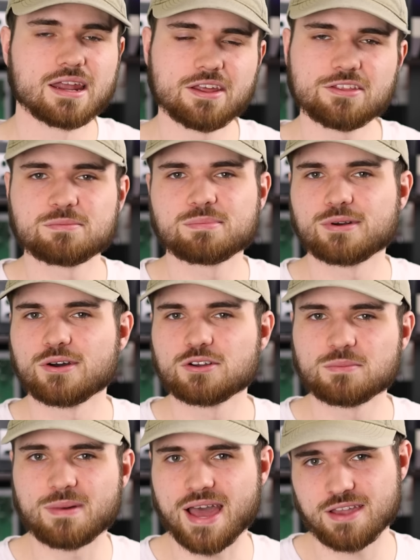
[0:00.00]
Another pro
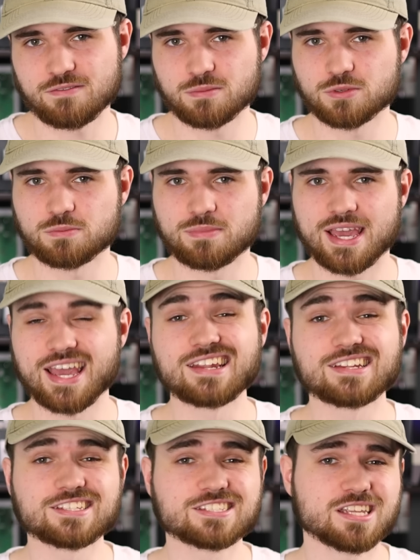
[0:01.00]
to buying from
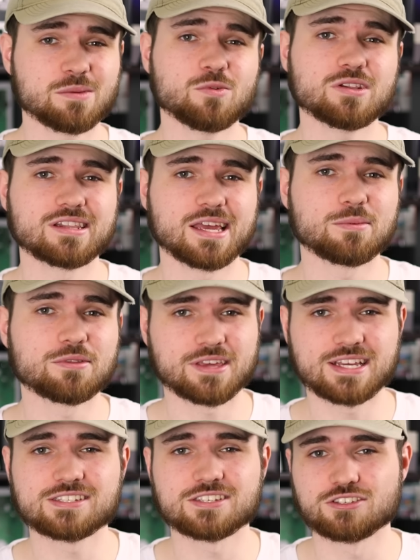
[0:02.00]
Japan is some will label
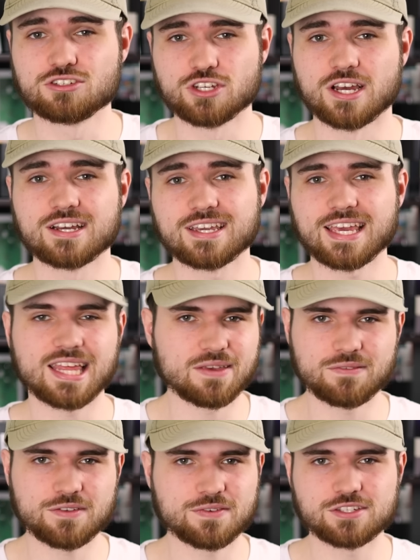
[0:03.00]
things as junk,
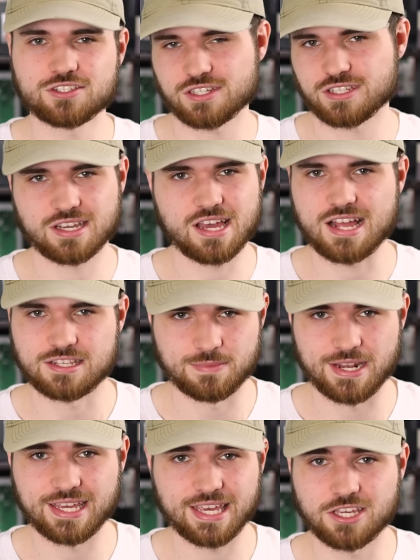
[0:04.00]
even if it's just a
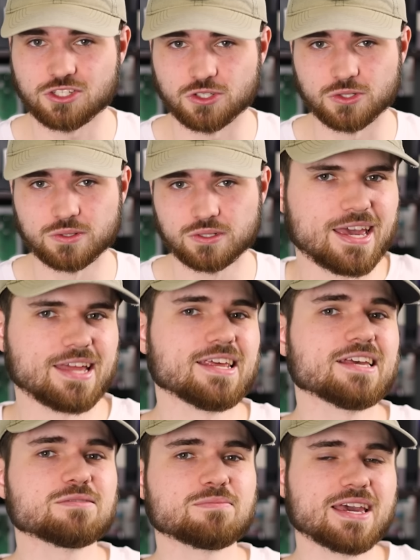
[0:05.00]
cosmetic issue. It
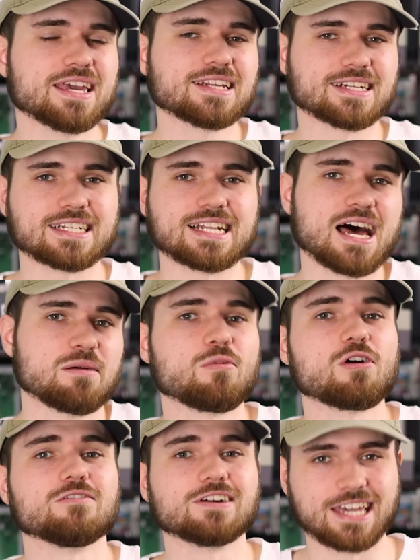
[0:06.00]
does make it a lot
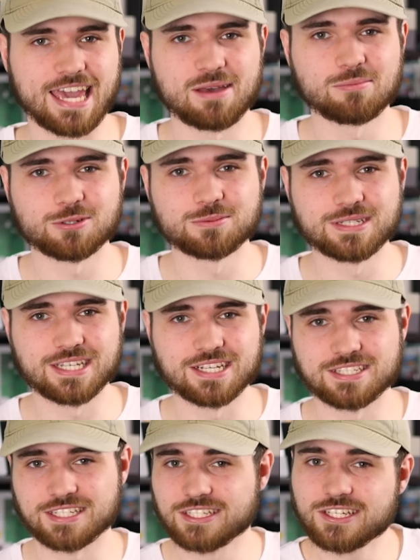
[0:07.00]
more of a gamble
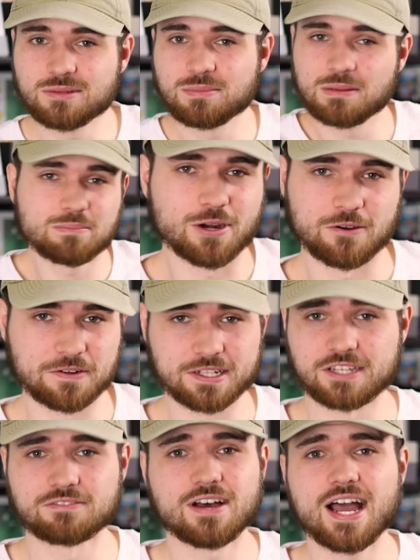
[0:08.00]
because it could be
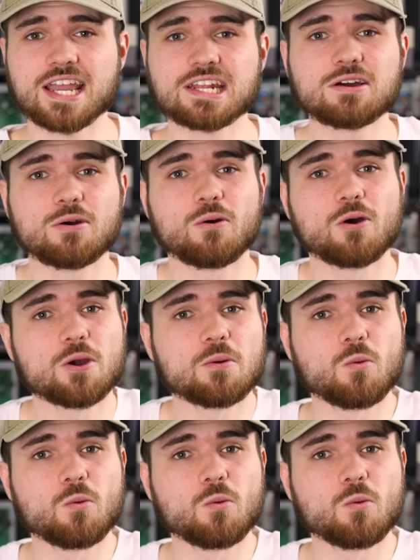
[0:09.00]
perfectly fine or